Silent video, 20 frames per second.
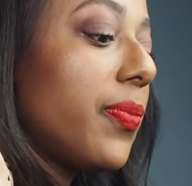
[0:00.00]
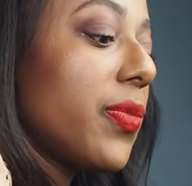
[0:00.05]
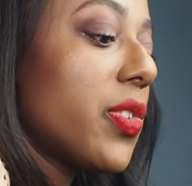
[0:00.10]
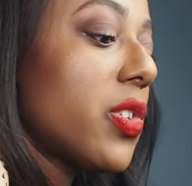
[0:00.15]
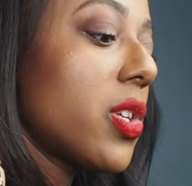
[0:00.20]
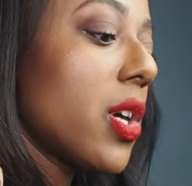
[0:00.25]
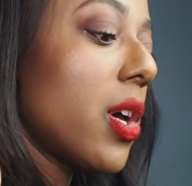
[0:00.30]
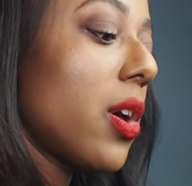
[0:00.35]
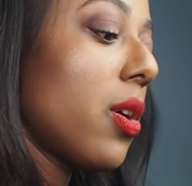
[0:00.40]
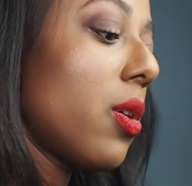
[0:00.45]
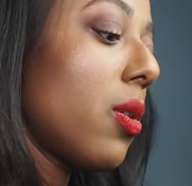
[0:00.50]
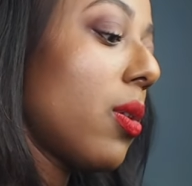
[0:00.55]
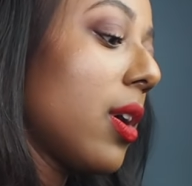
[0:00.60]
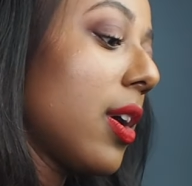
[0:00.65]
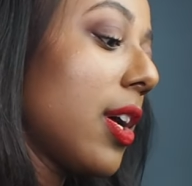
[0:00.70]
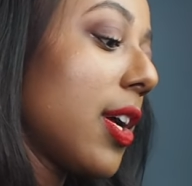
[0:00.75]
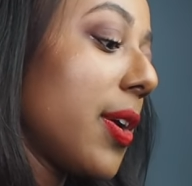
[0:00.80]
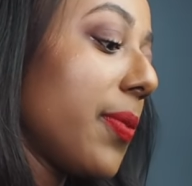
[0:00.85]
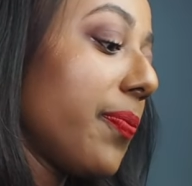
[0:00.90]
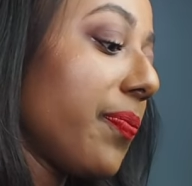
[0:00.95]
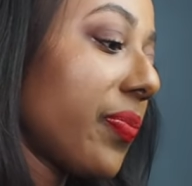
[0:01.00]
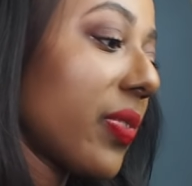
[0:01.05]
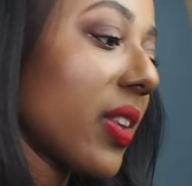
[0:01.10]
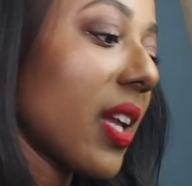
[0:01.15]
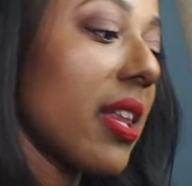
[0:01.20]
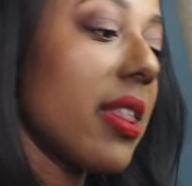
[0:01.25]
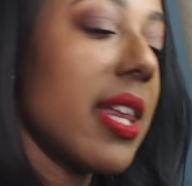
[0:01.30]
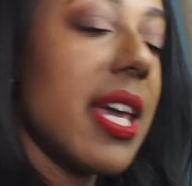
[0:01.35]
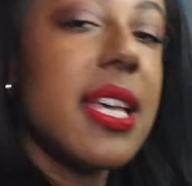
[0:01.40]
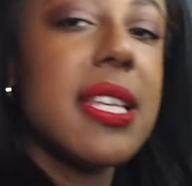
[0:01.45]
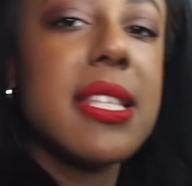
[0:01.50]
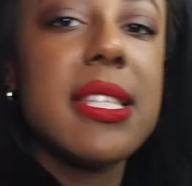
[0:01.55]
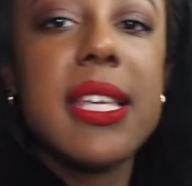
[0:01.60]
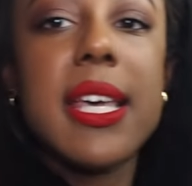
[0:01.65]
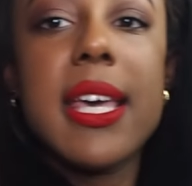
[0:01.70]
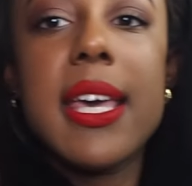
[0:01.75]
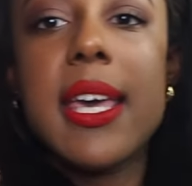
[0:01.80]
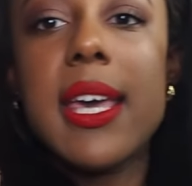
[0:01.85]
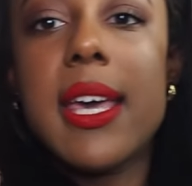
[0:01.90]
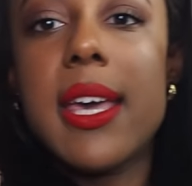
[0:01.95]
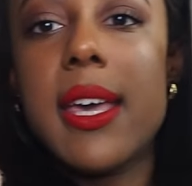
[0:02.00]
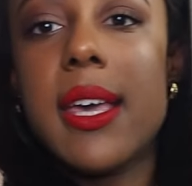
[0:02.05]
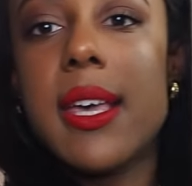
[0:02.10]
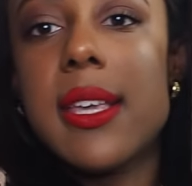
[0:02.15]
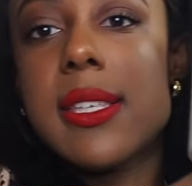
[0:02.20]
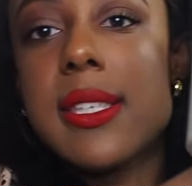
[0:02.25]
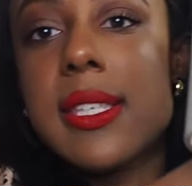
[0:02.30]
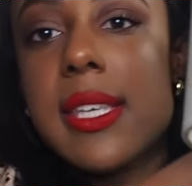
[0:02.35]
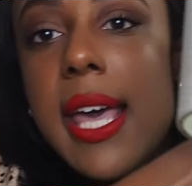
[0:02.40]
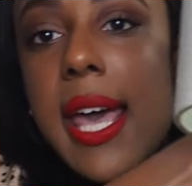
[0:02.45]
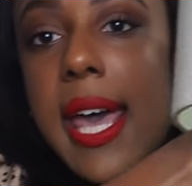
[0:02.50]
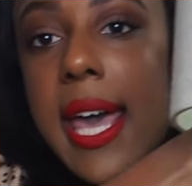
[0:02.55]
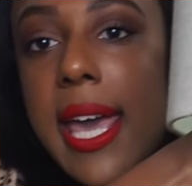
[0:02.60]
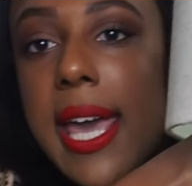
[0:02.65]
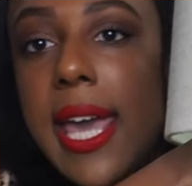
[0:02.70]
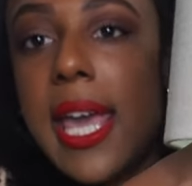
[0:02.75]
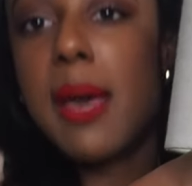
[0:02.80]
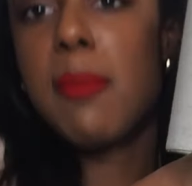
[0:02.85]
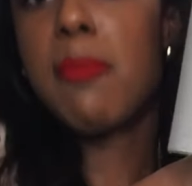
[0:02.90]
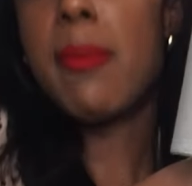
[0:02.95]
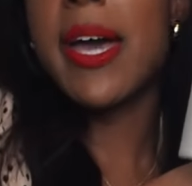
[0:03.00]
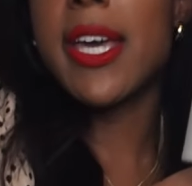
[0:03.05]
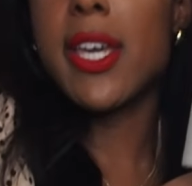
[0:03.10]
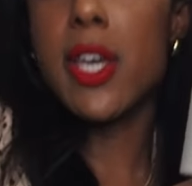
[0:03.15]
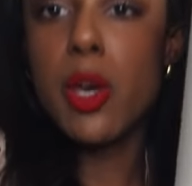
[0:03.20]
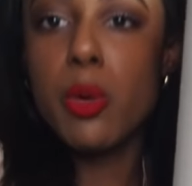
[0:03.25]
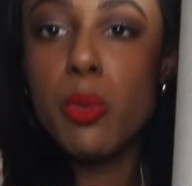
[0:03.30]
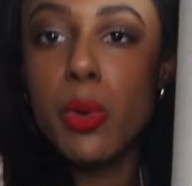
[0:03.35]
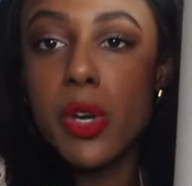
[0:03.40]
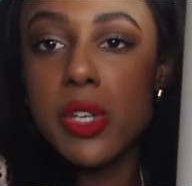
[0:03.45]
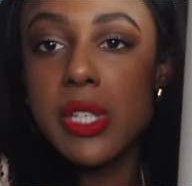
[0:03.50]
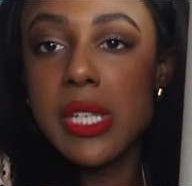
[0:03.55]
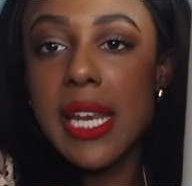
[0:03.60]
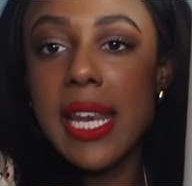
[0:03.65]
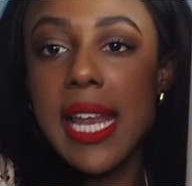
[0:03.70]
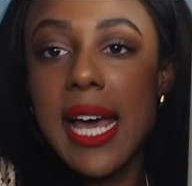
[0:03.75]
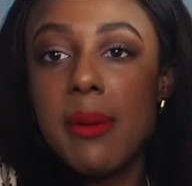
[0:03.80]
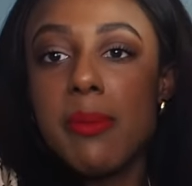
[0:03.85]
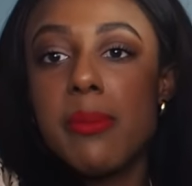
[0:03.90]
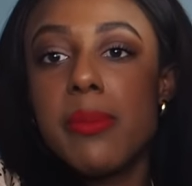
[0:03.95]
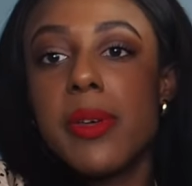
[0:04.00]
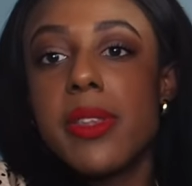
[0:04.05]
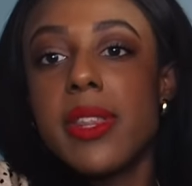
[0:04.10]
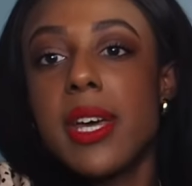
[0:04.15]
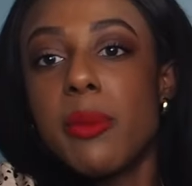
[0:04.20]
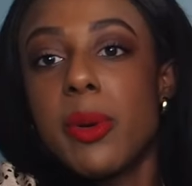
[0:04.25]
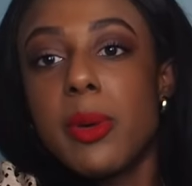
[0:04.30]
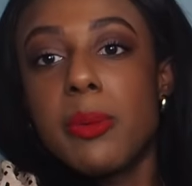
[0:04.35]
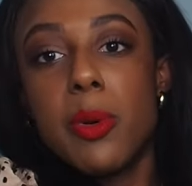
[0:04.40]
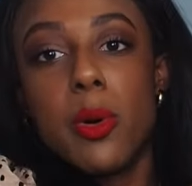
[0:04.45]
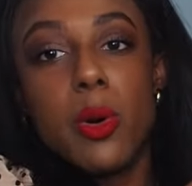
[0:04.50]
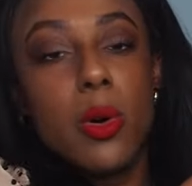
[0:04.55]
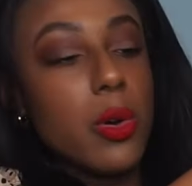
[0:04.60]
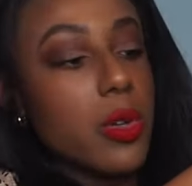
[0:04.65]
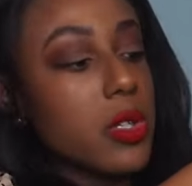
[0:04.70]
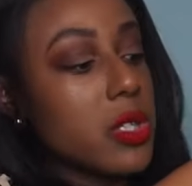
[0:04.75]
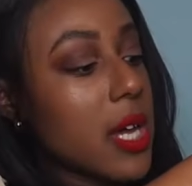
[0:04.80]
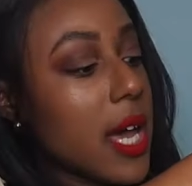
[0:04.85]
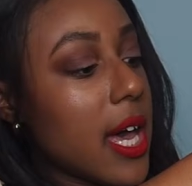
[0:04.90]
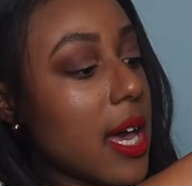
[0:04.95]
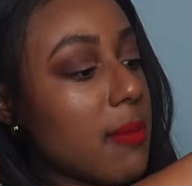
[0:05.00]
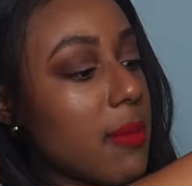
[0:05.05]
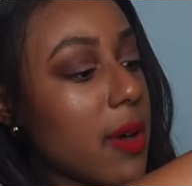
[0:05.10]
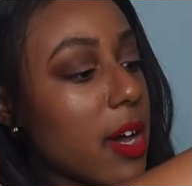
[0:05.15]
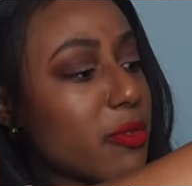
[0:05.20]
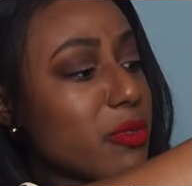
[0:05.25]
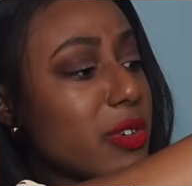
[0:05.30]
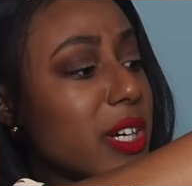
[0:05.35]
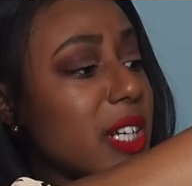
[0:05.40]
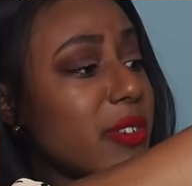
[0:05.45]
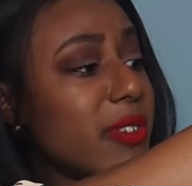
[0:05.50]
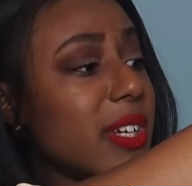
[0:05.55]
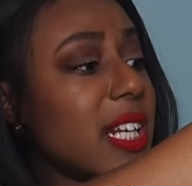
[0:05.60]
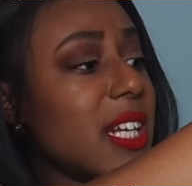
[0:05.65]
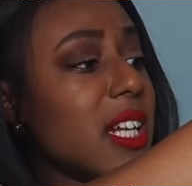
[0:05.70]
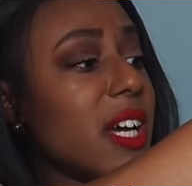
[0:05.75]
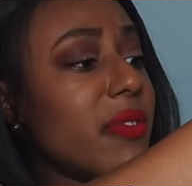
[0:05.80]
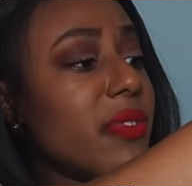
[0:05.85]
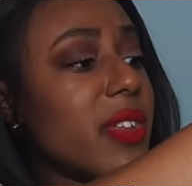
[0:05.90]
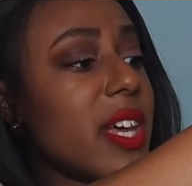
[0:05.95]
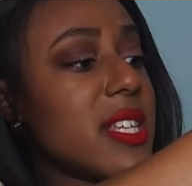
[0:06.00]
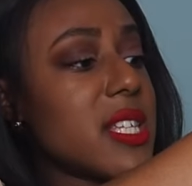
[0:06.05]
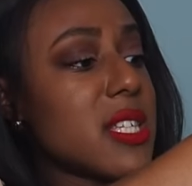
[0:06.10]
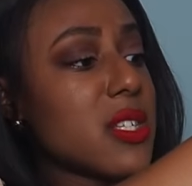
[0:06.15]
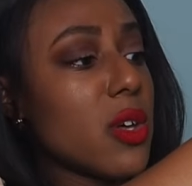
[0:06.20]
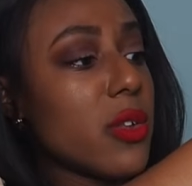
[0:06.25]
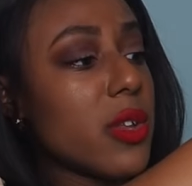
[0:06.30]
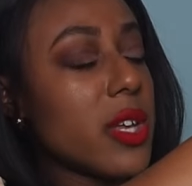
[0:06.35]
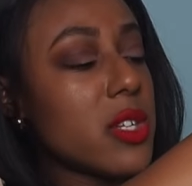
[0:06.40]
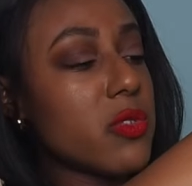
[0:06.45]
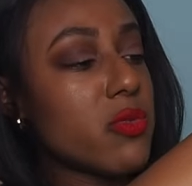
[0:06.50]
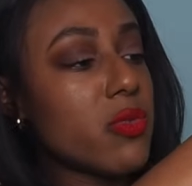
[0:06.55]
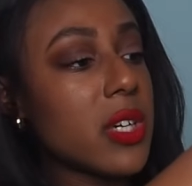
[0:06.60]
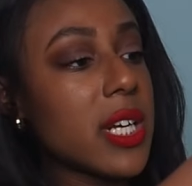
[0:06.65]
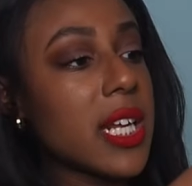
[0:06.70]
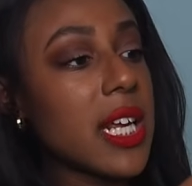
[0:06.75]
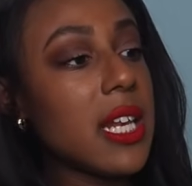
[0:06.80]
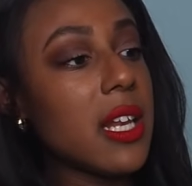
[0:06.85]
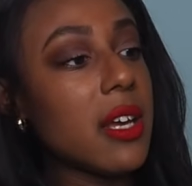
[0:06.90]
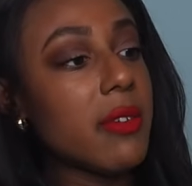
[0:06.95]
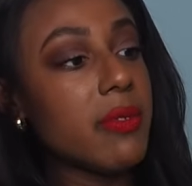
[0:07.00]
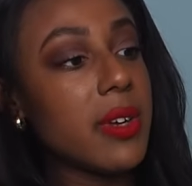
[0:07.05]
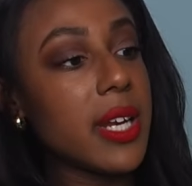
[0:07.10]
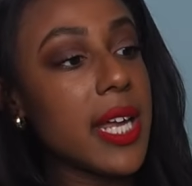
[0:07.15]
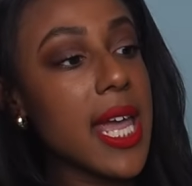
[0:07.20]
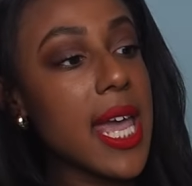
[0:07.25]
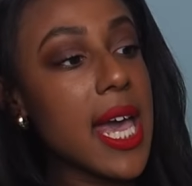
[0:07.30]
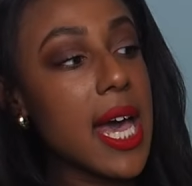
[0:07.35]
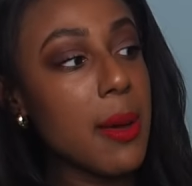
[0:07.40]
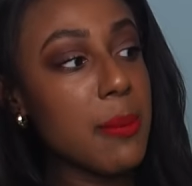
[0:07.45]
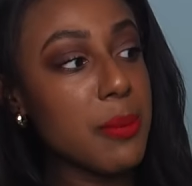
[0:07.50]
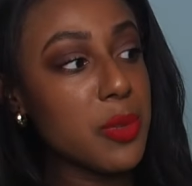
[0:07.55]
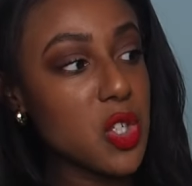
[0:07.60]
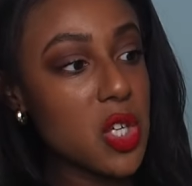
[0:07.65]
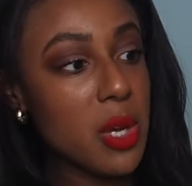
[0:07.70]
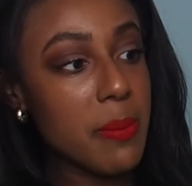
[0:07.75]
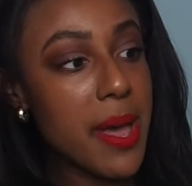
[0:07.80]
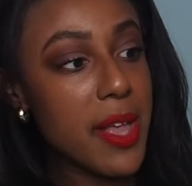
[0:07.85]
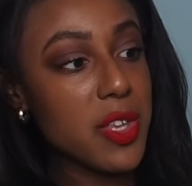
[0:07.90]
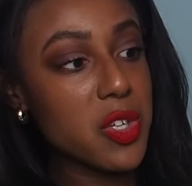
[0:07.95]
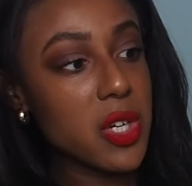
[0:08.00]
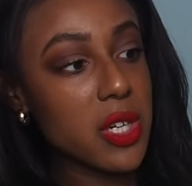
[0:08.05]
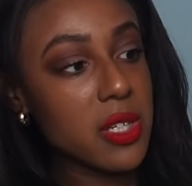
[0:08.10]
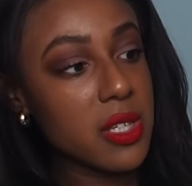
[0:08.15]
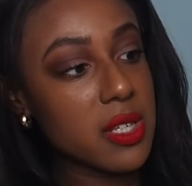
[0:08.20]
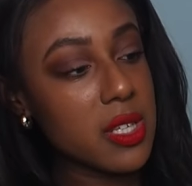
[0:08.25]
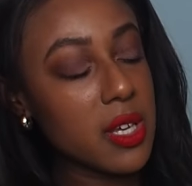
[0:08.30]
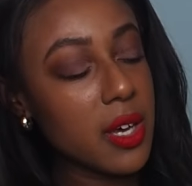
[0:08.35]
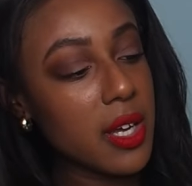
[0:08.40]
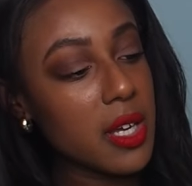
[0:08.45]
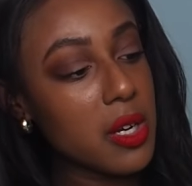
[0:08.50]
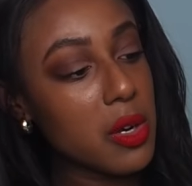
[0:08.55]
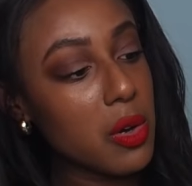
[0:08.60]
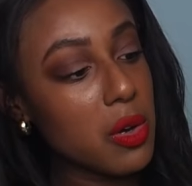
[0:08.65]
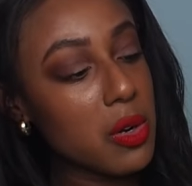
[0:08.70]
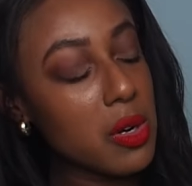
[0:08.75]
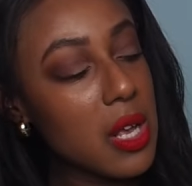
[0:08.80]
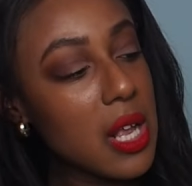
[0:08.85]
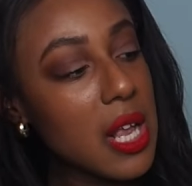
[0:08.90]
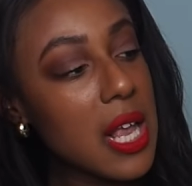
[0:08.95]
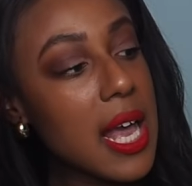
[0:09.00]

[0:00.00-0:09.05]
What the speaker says: So this is a mango wood lamp that we bought. I really, really love this. It's got this really lovely geometric design on.